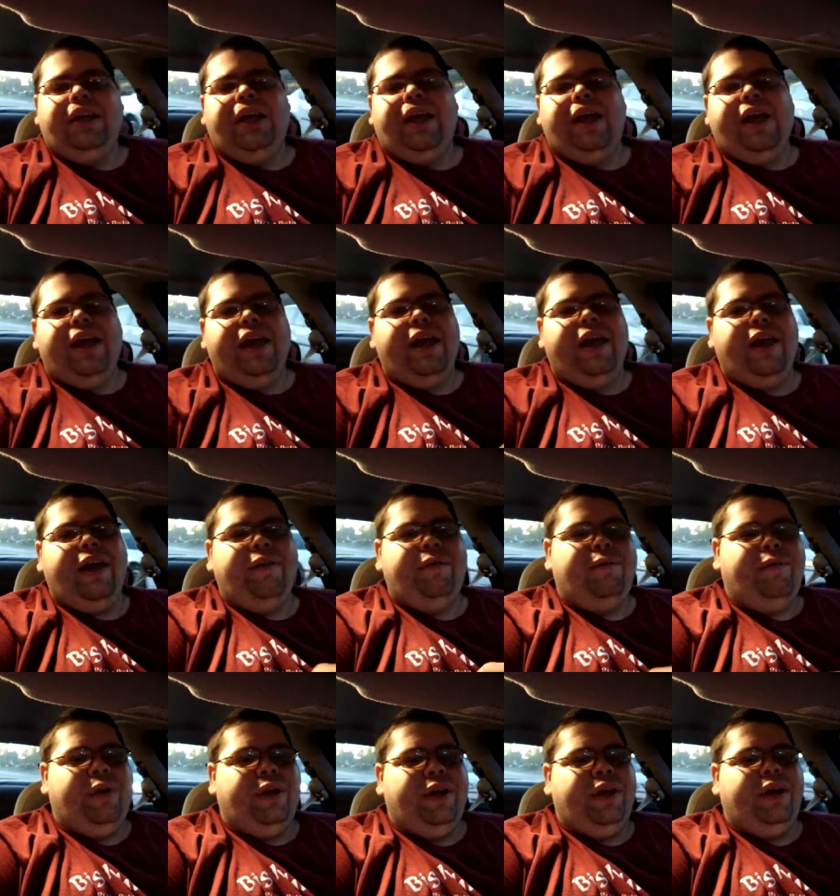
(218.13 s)

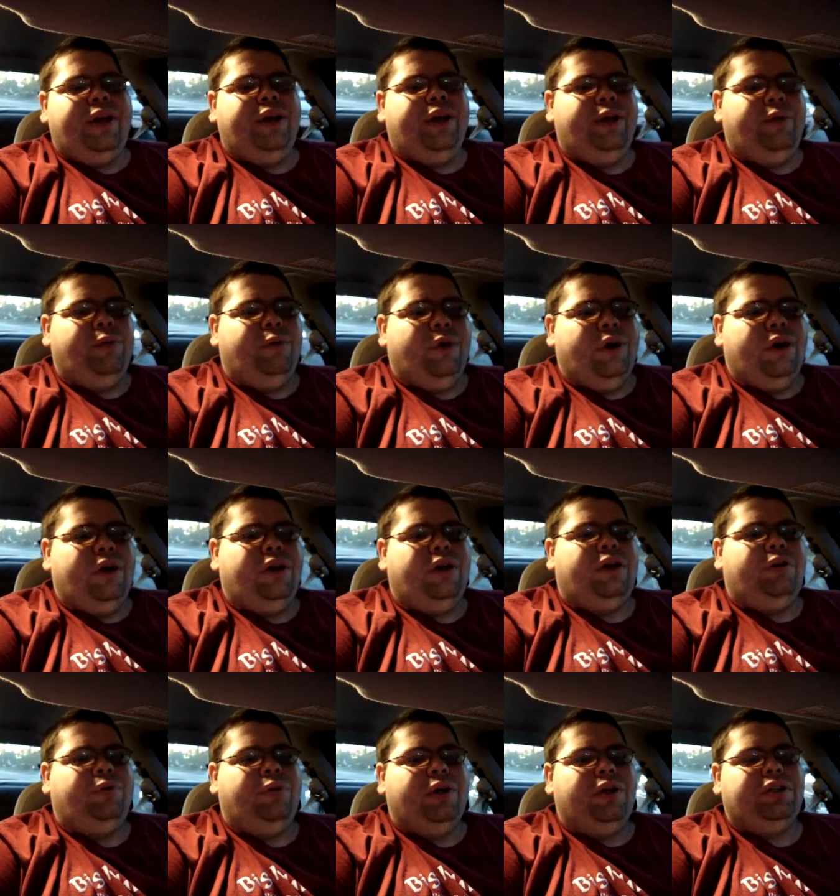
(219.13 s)

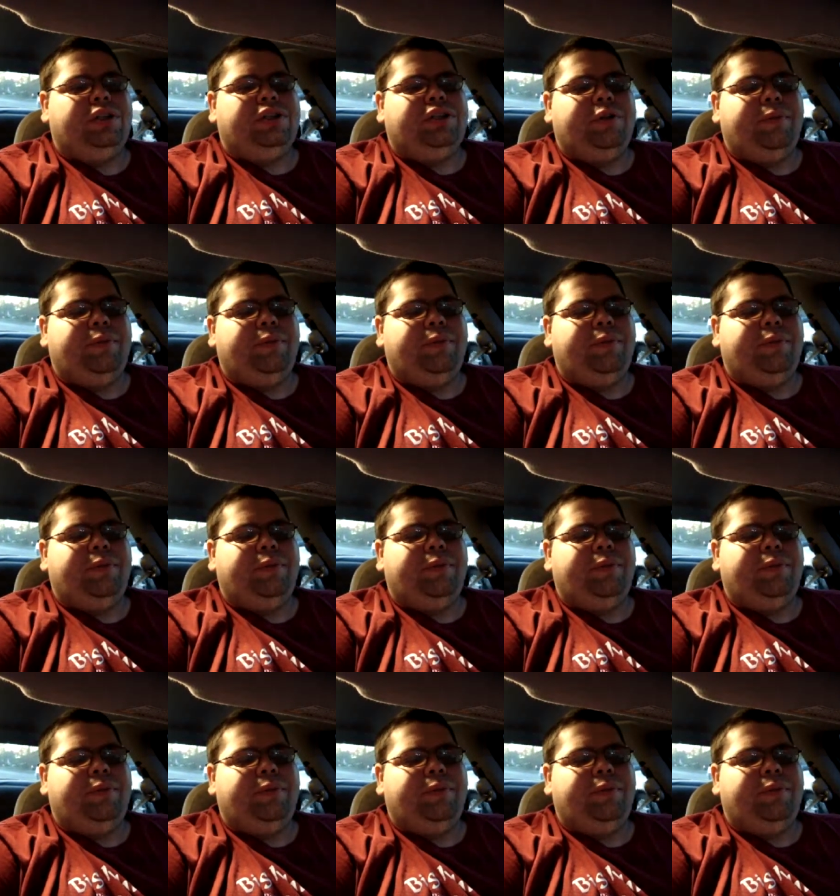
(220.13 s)
everyone wants